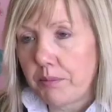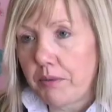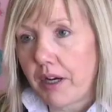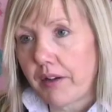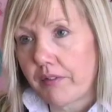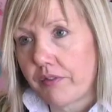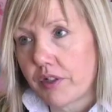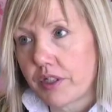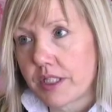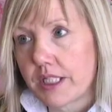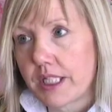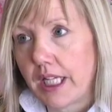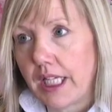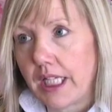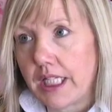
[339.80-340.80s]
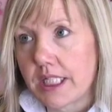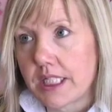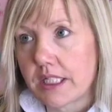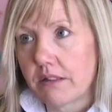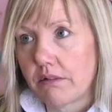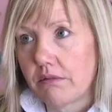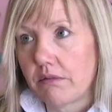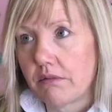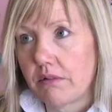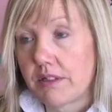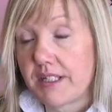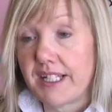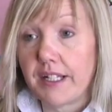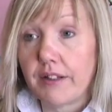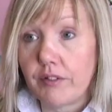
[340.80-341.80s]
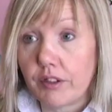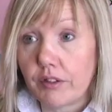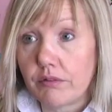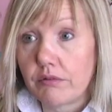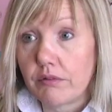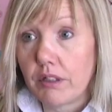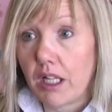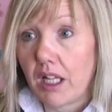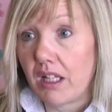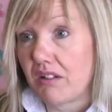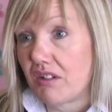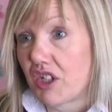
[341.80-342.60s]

breakfast is cereal and